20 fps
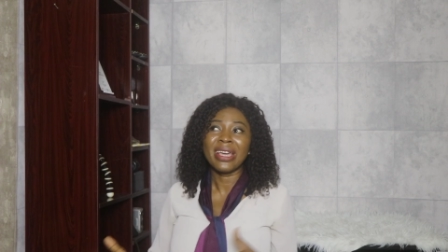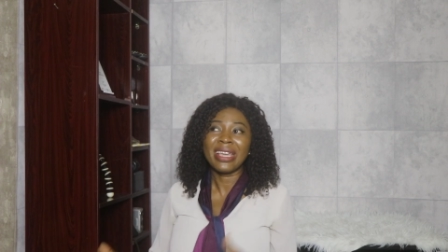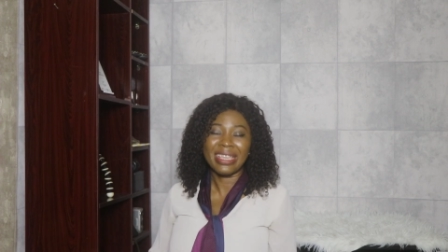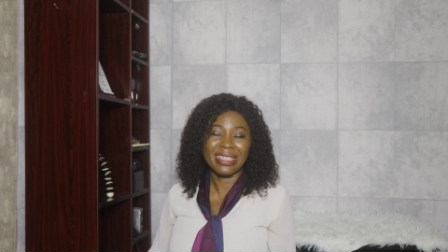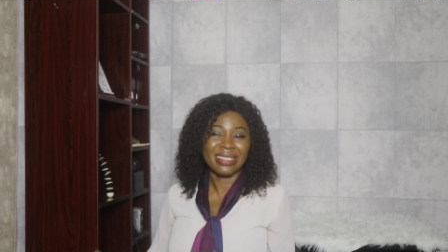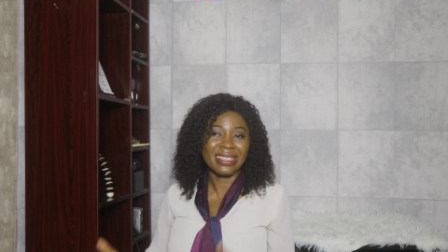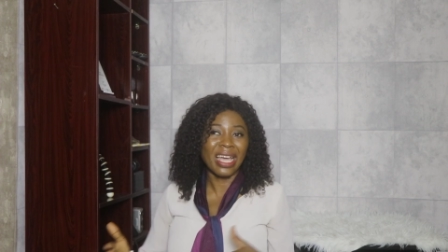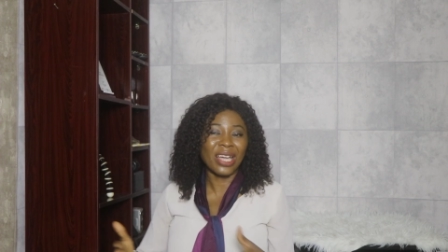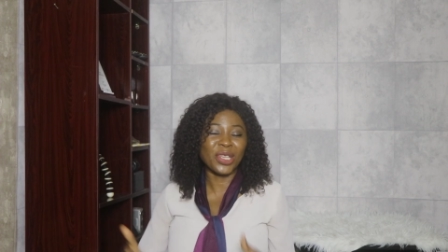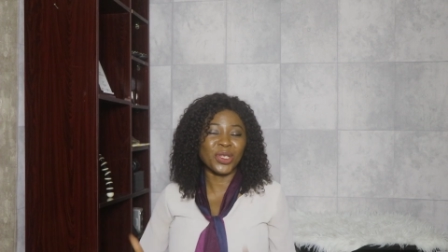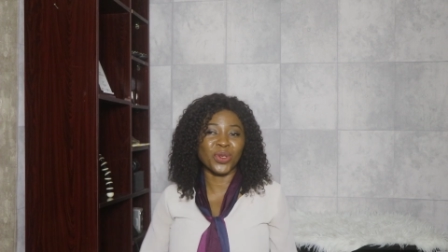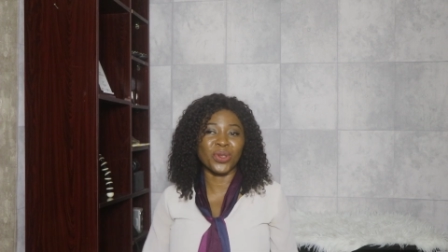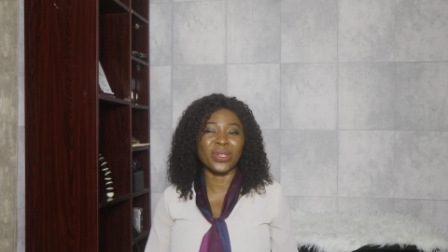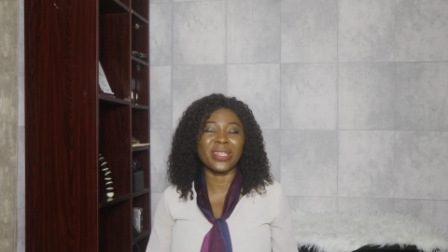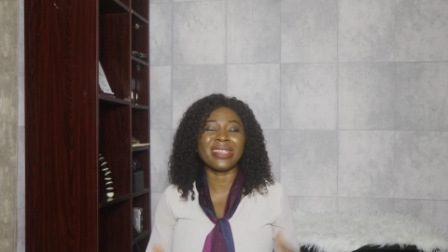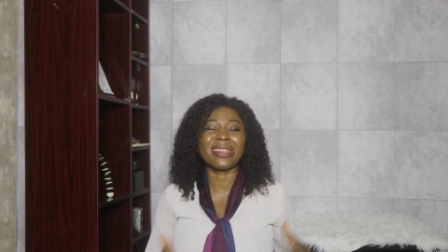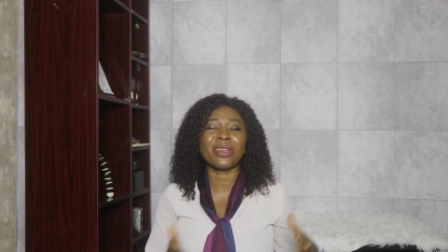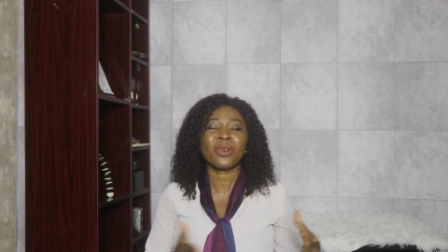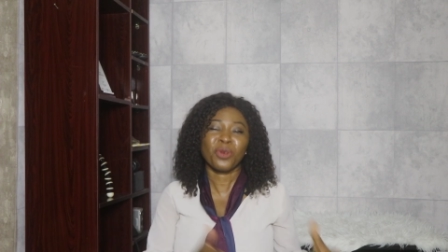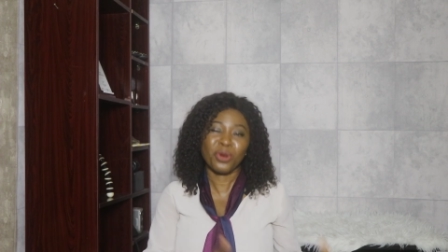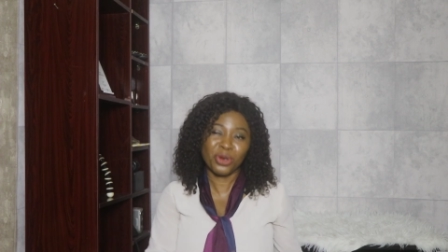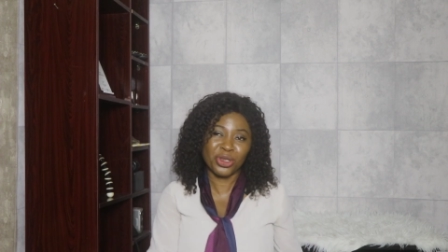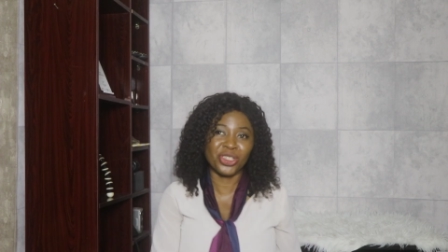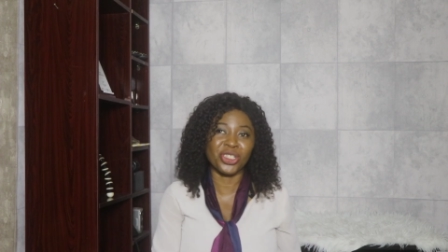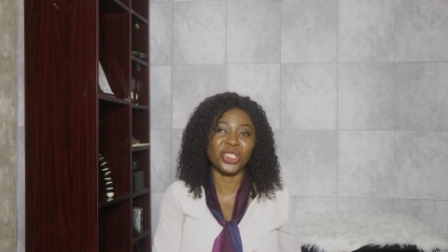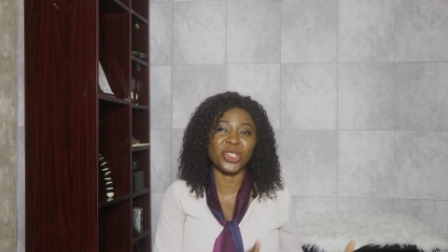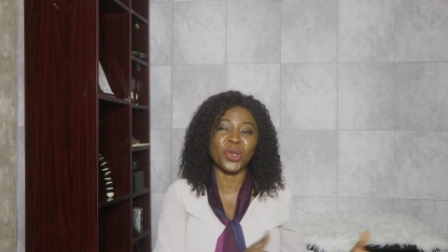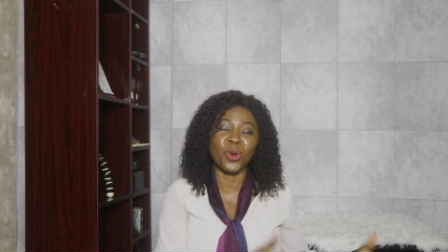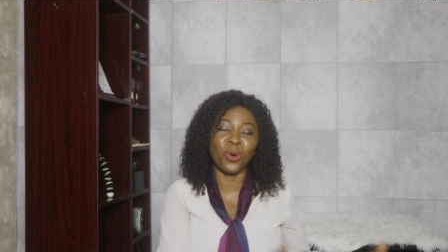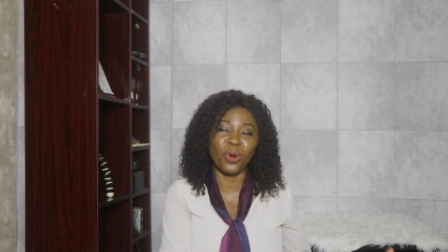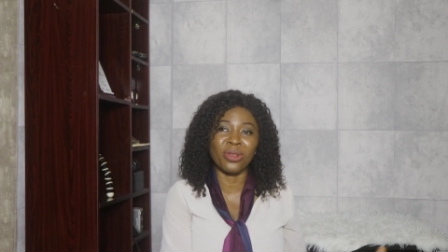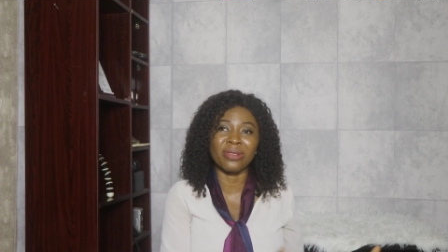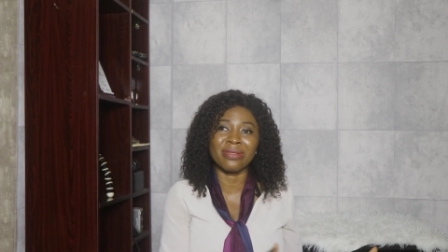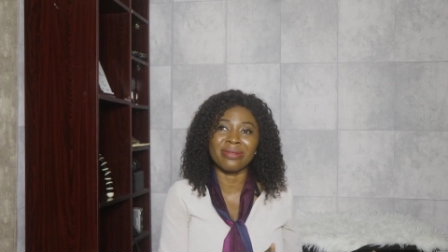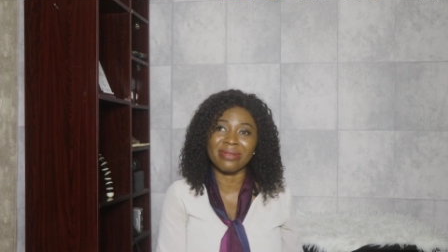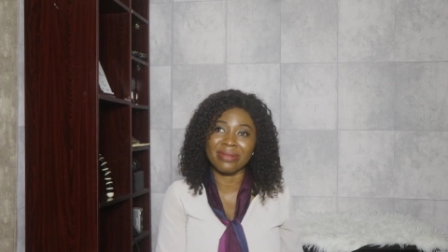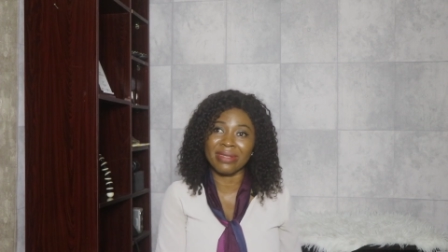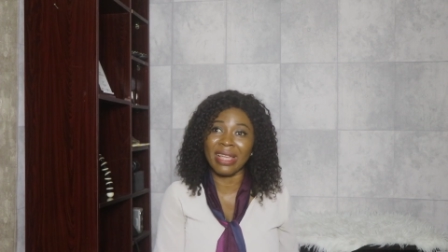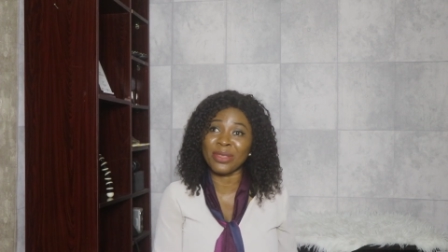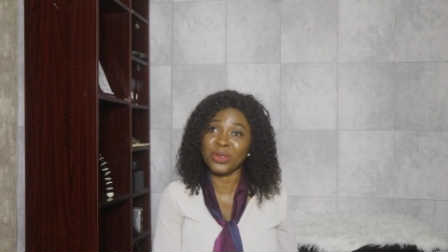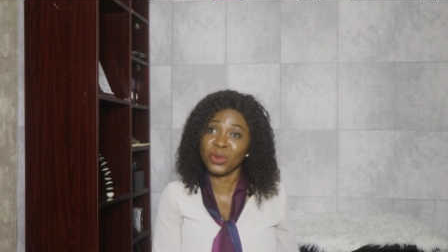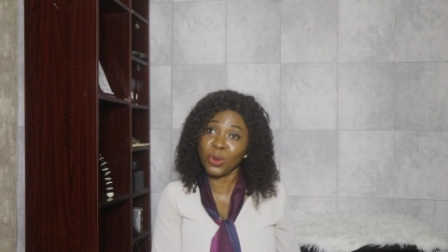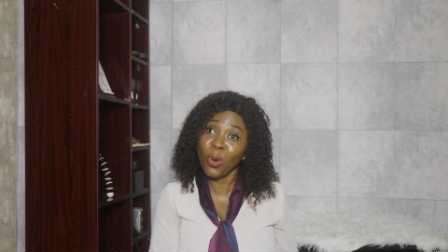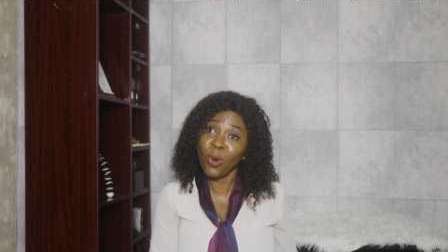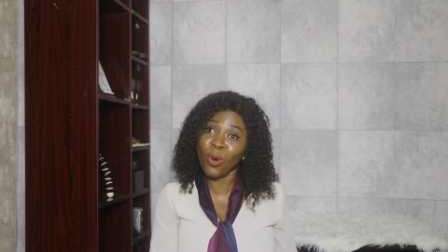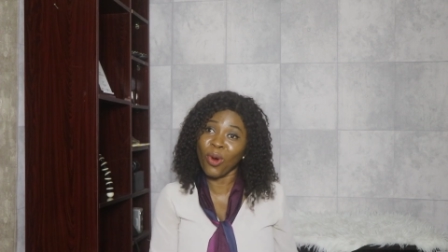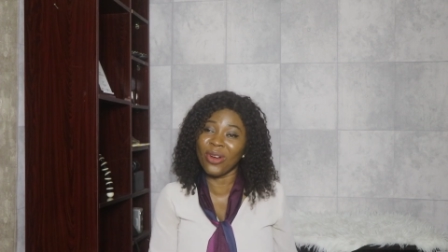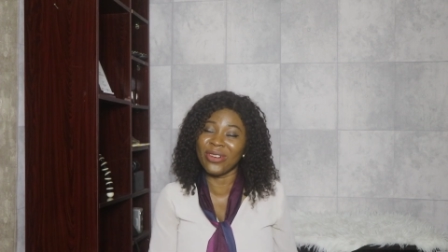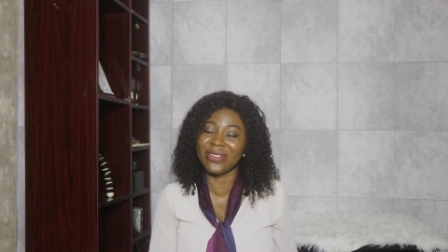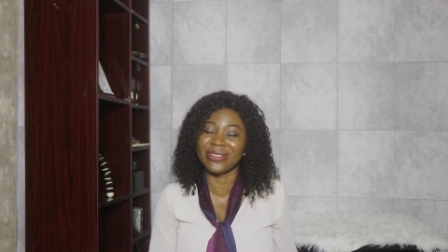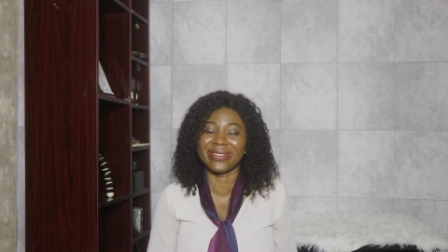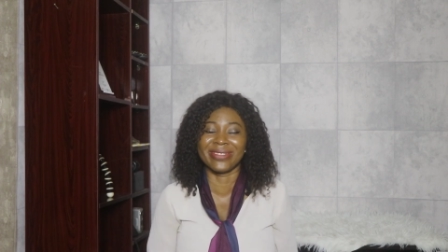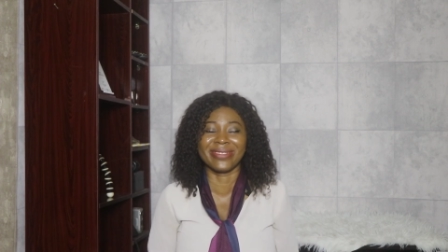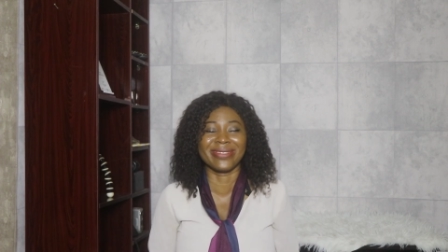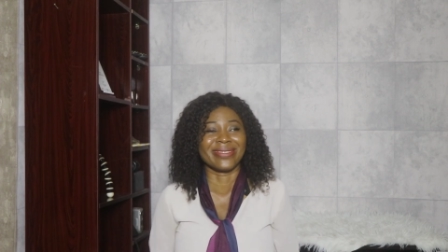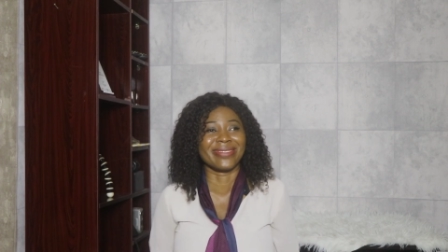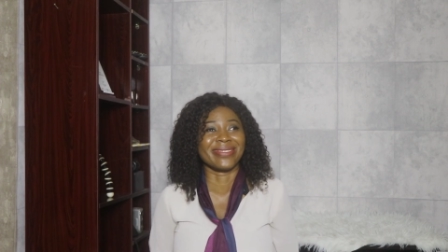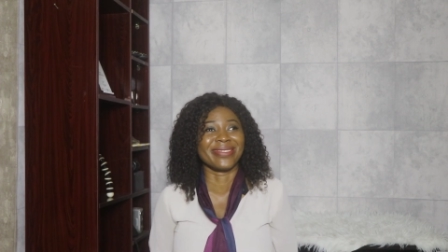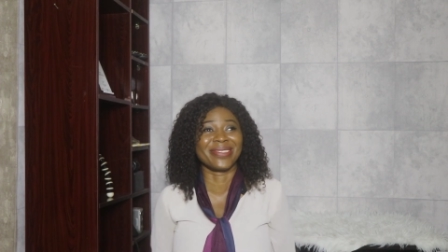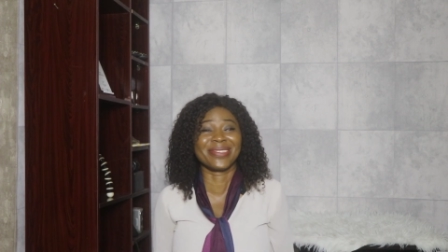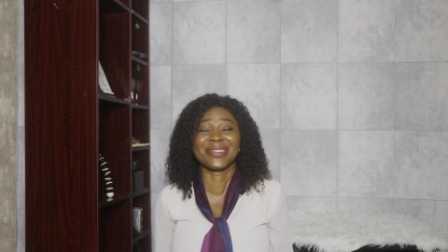is actually crushing on Thato.